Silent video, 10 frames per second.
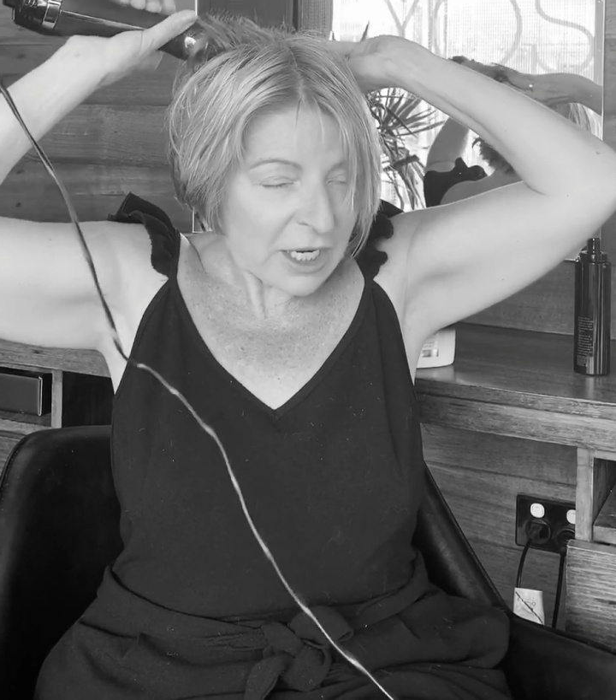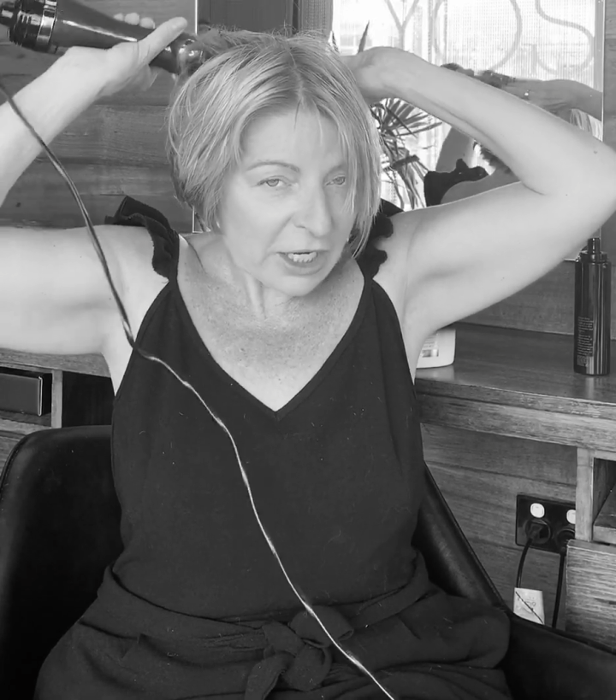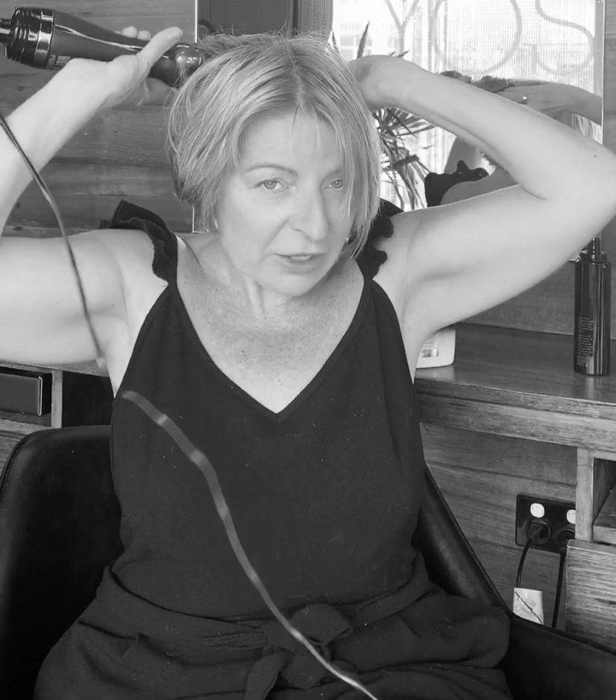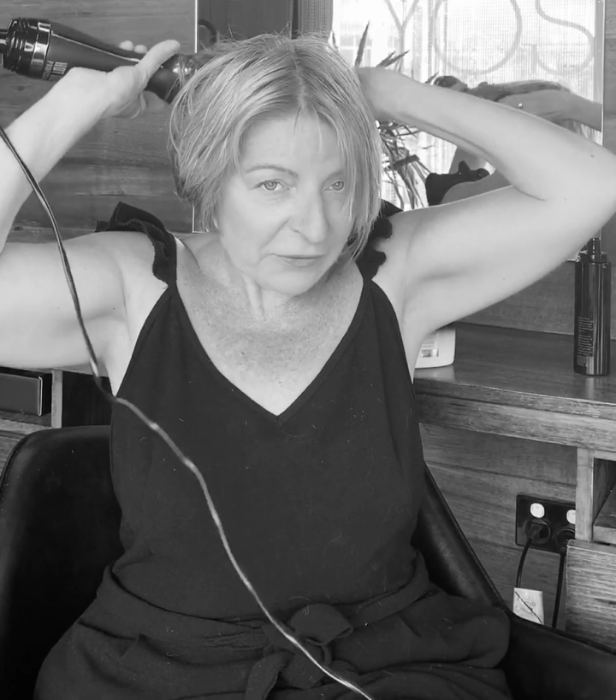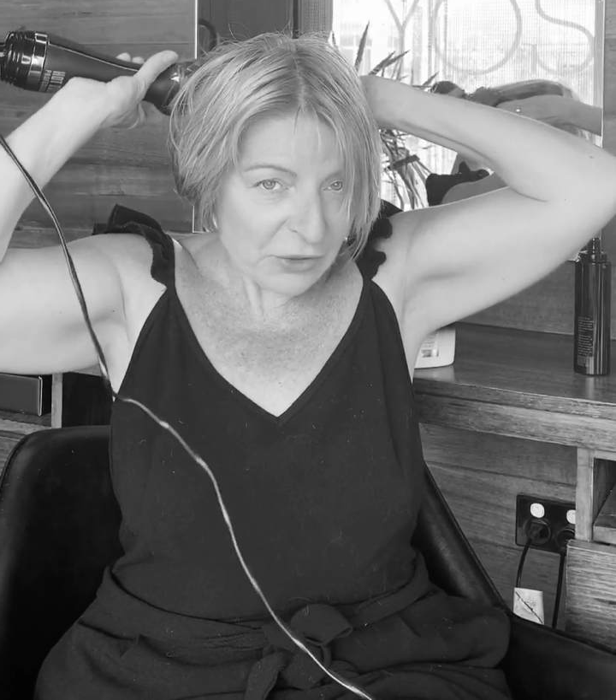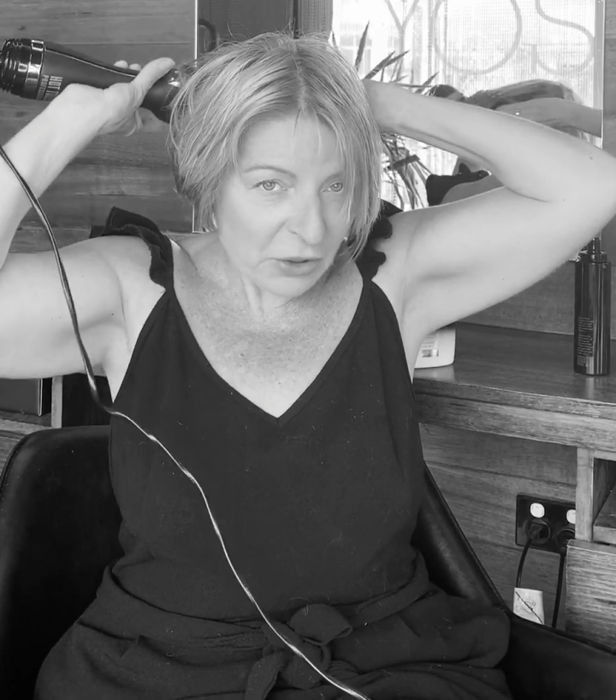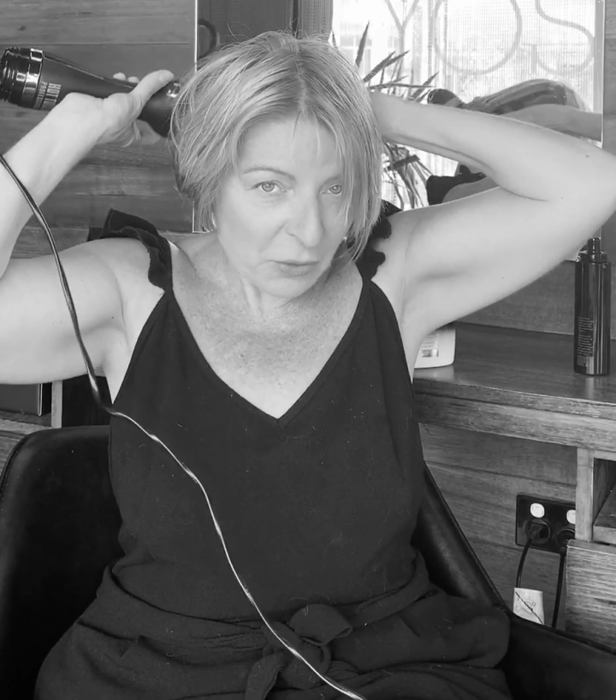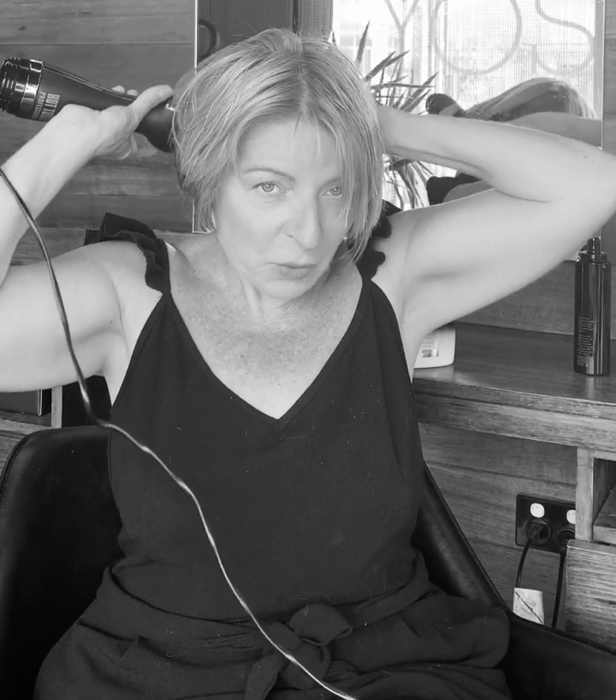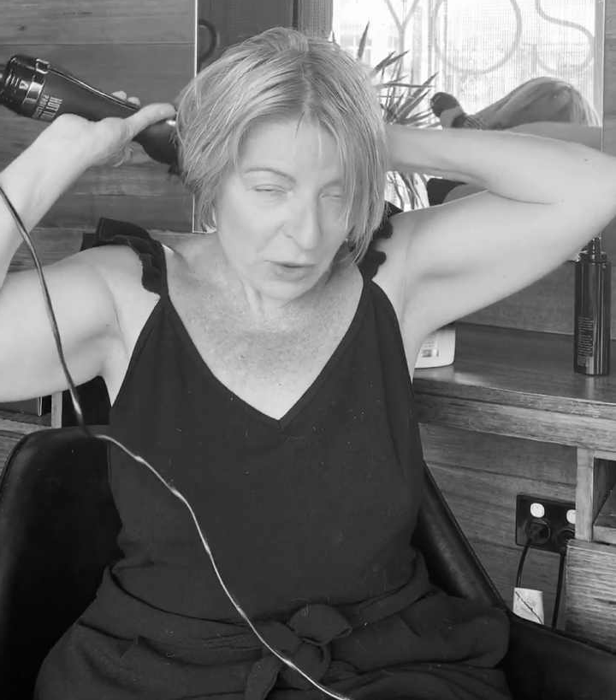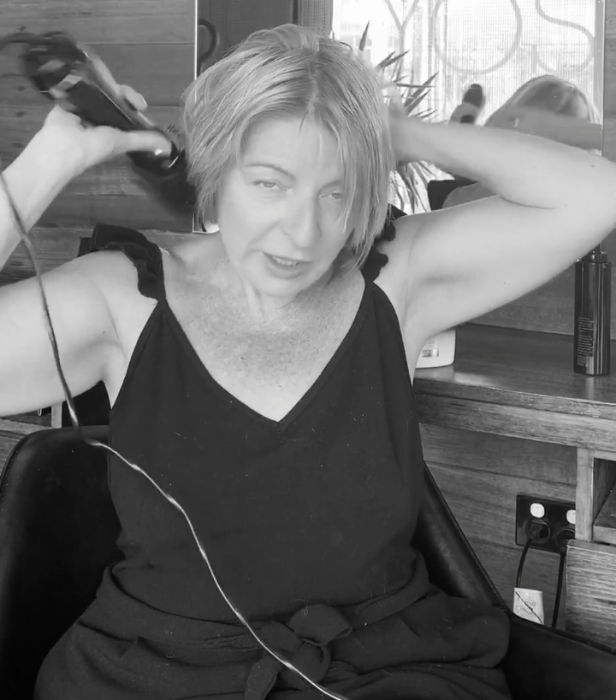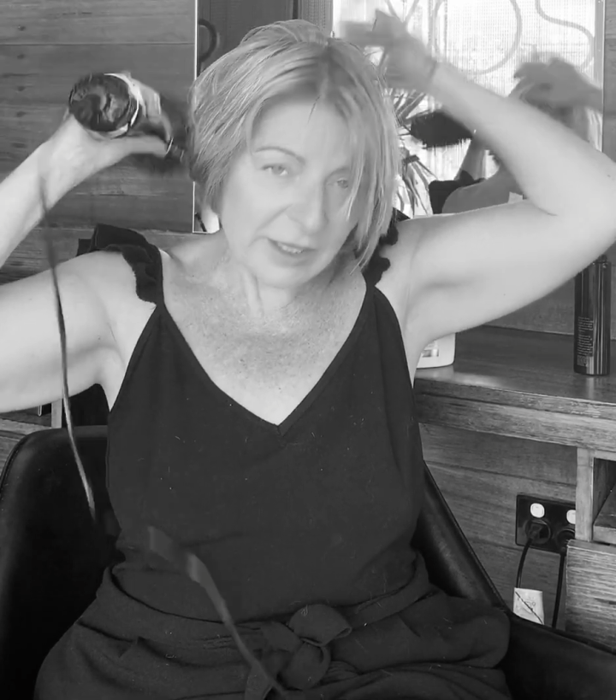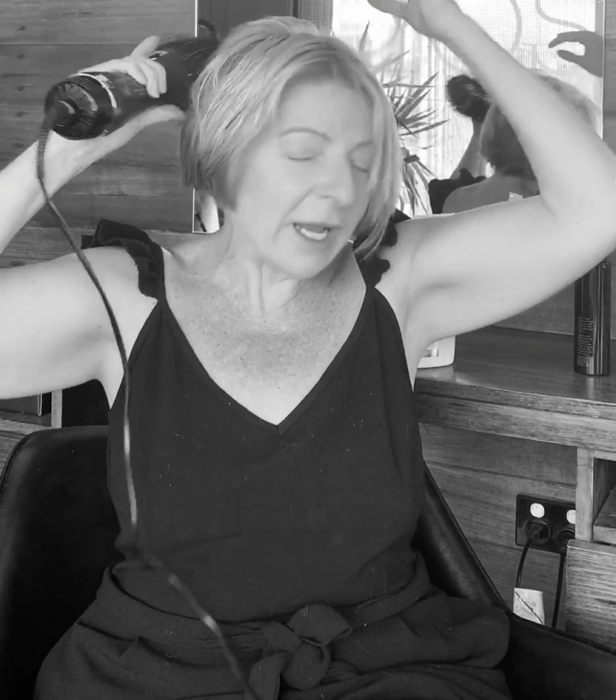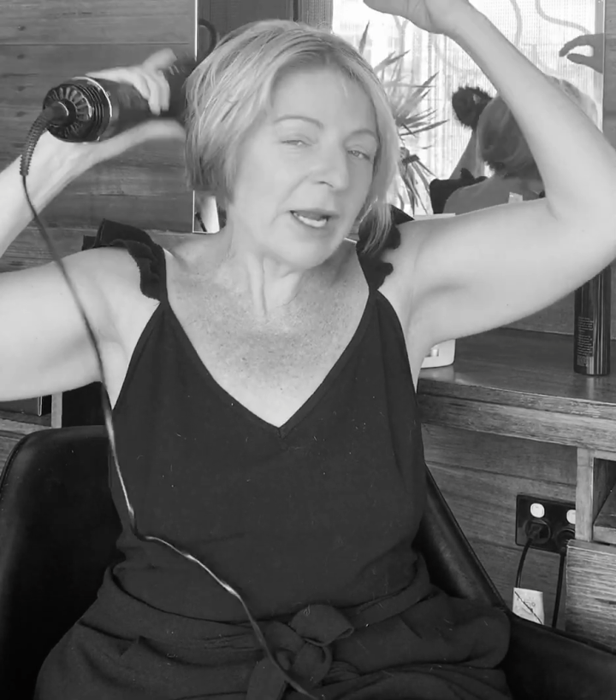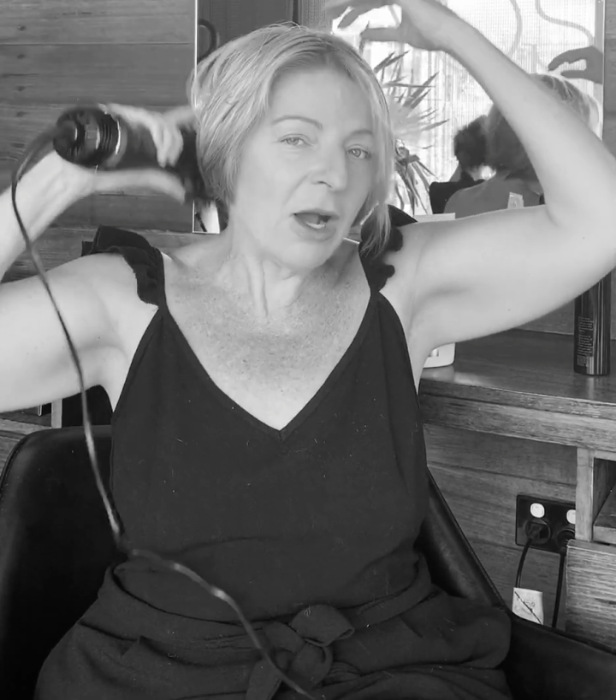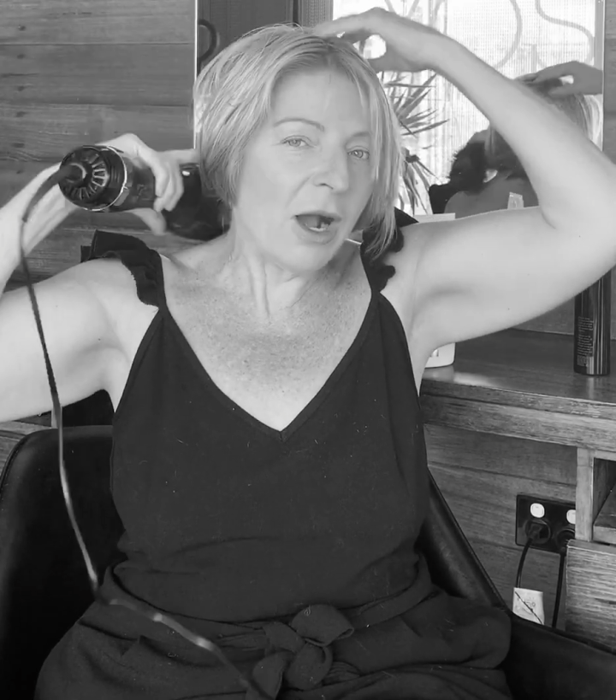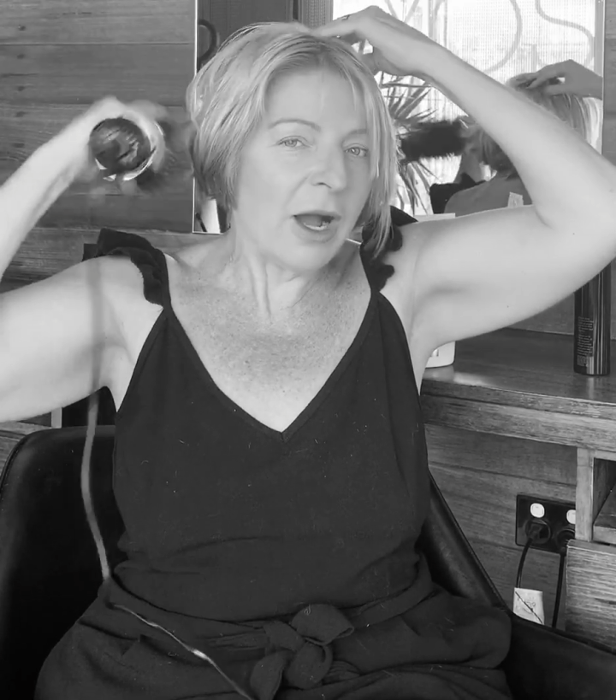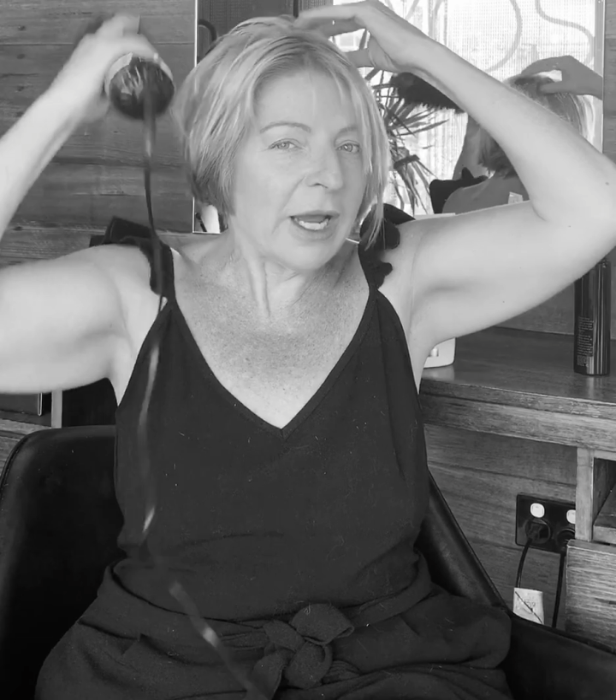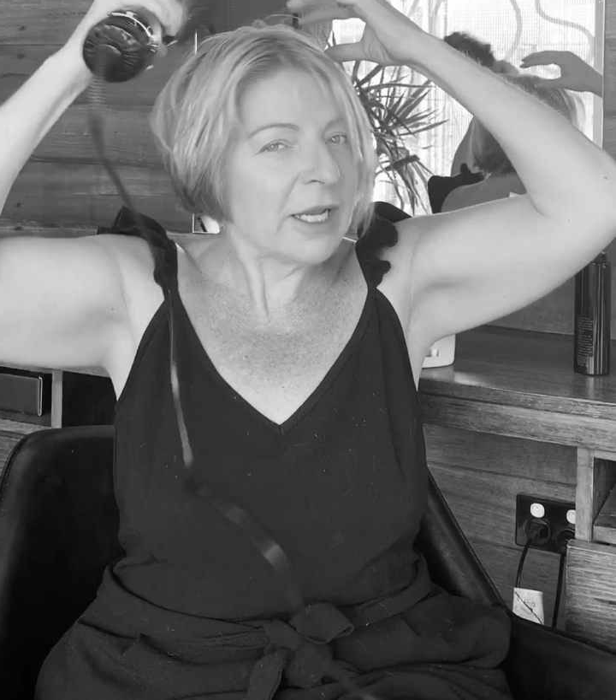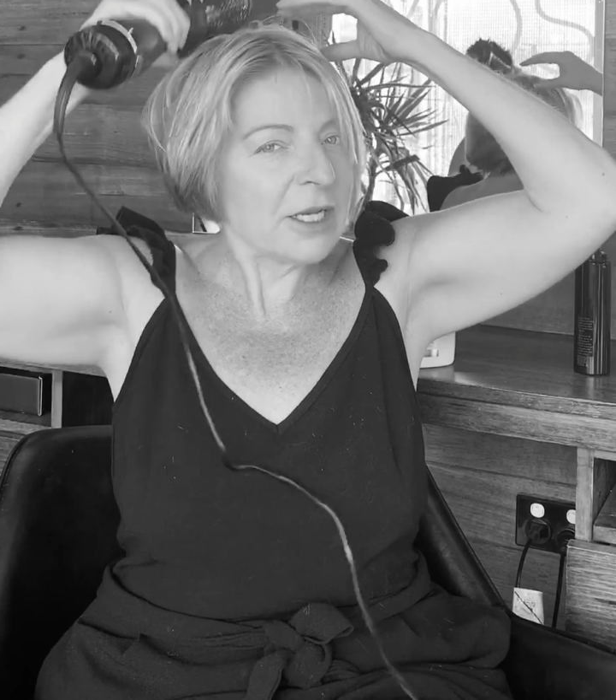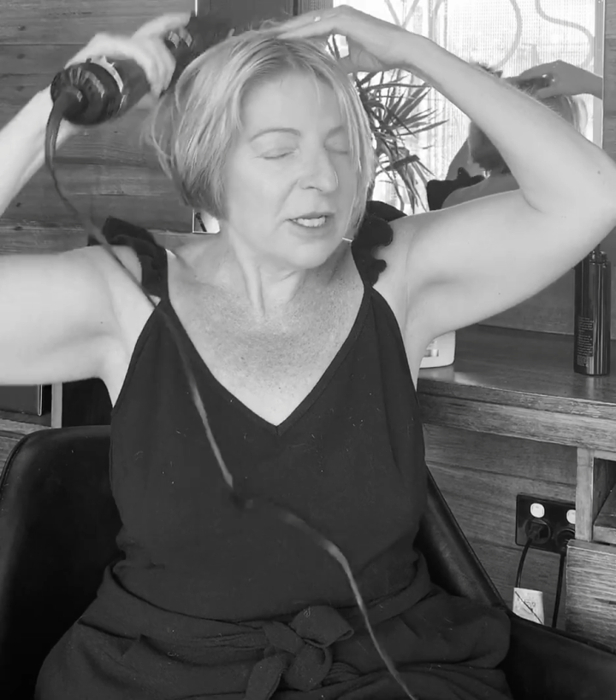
If you're not wanting that height,